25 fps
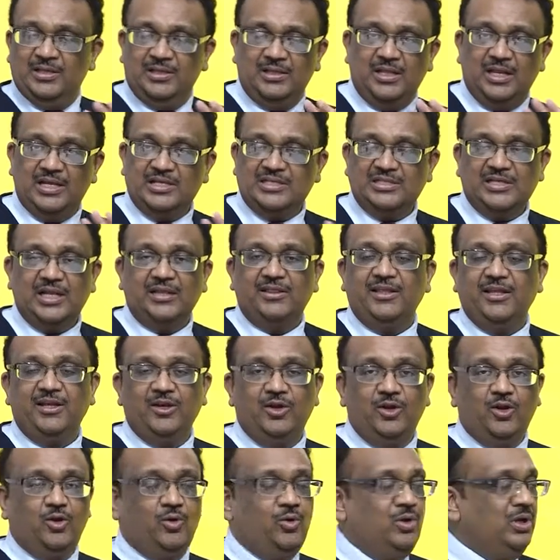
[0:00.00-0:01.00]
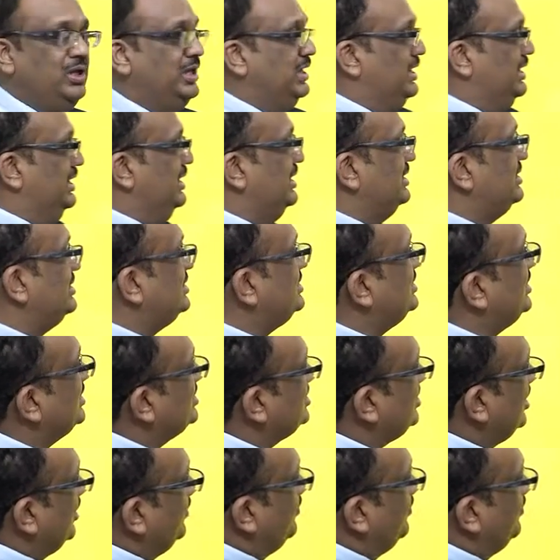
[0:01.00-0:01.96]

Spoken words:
There is nothing new. It is just a